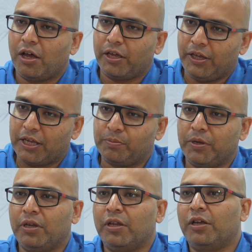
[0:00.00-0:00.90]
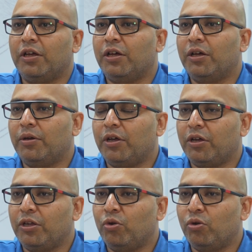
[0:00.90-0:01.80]
he has been
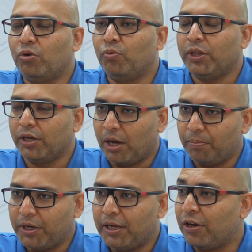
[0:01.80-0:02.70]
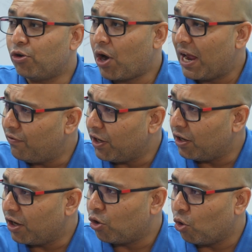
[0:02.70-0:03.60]
with the company and driving
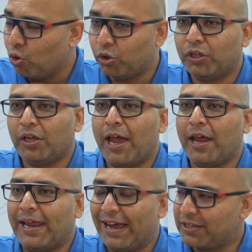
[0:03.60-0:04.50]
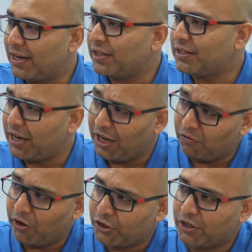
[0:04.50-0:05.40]
growth and excellence and
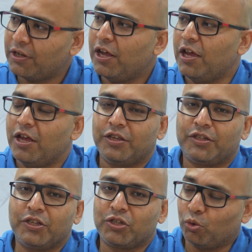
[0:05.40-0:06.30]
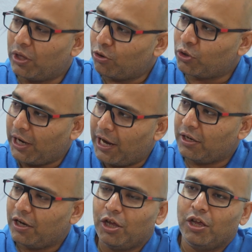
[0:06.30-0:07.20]
innovation since 2008.
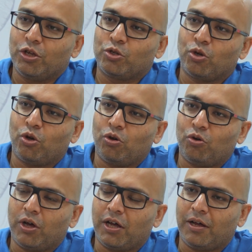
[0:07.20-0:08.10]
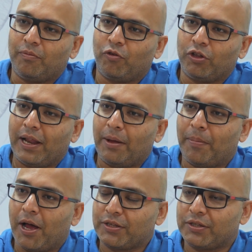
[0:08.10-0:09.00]
So for the
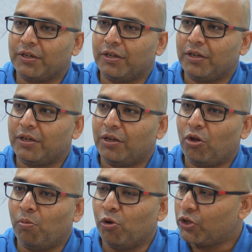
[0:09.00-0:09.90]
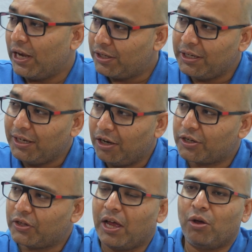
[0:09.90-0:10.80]
past almost 18
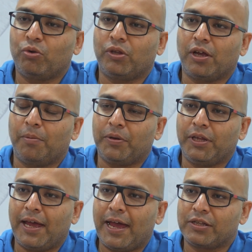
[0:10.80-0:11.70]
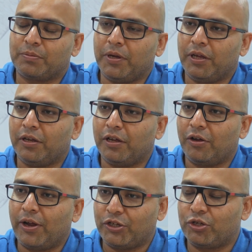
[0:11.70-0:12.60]
years now, the company has been
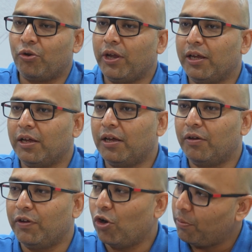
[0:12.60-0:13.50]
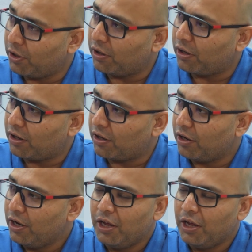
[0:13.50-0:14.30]
registering phenomenal